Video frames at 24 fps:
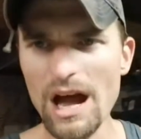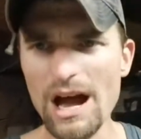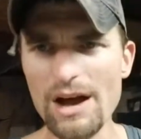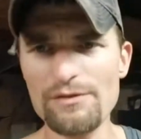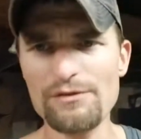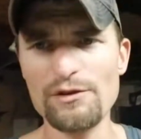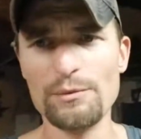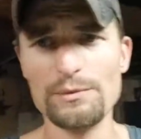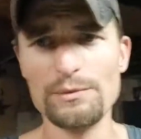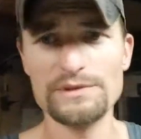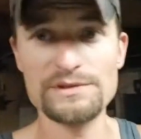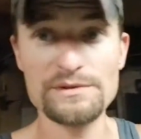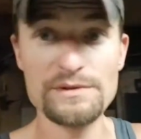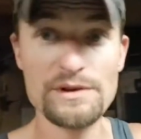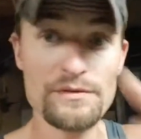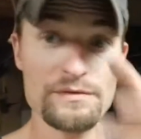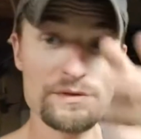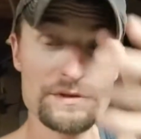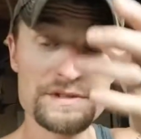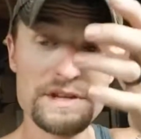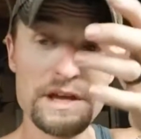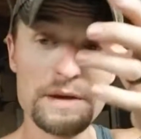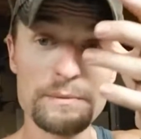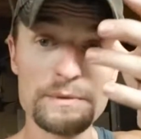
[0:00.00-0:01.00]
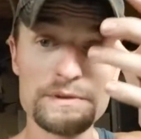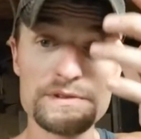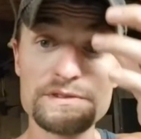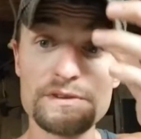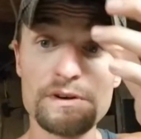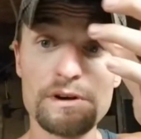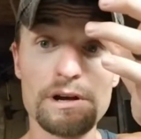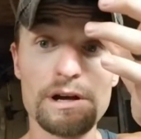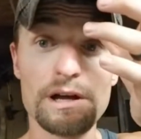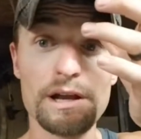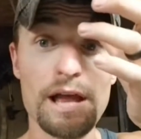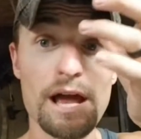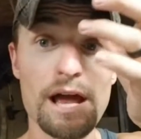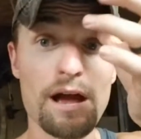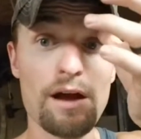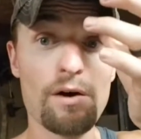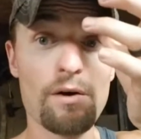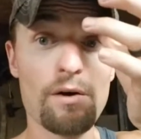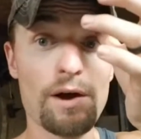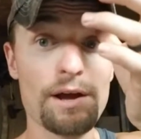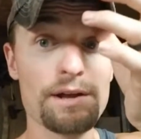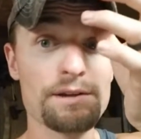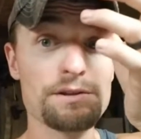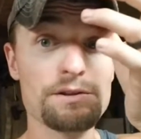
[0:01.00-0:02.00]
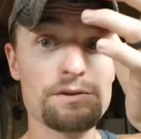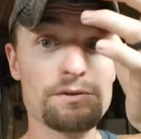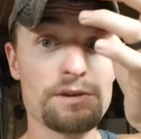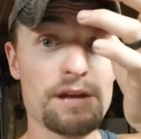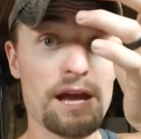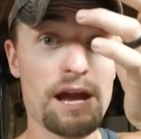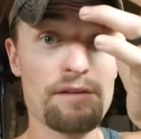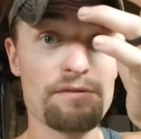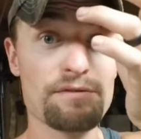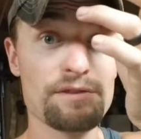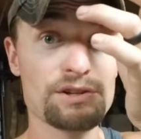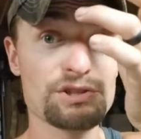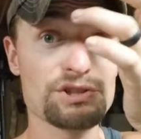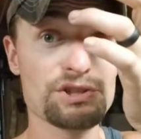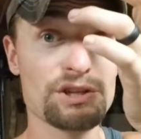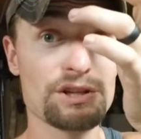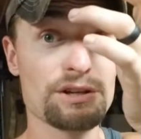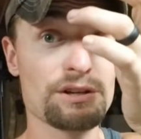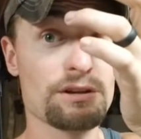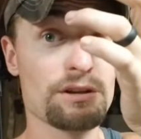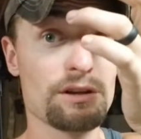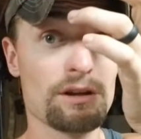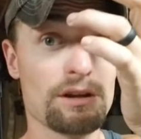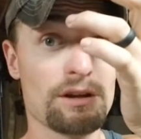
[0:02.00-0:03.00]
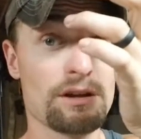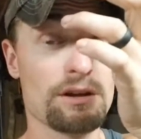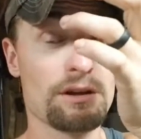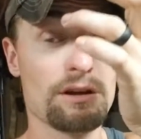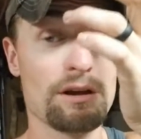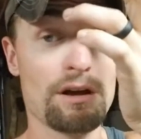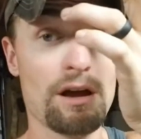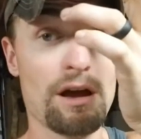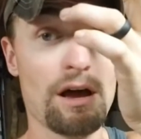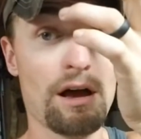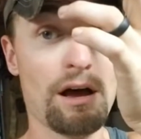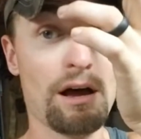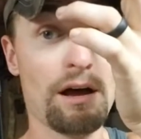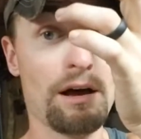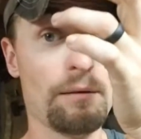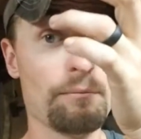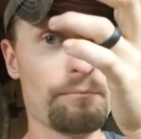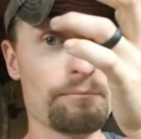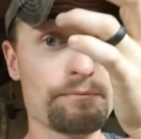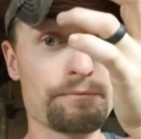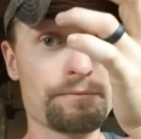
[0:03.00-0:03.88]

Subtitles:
filming some different segments on how I do catfishing, and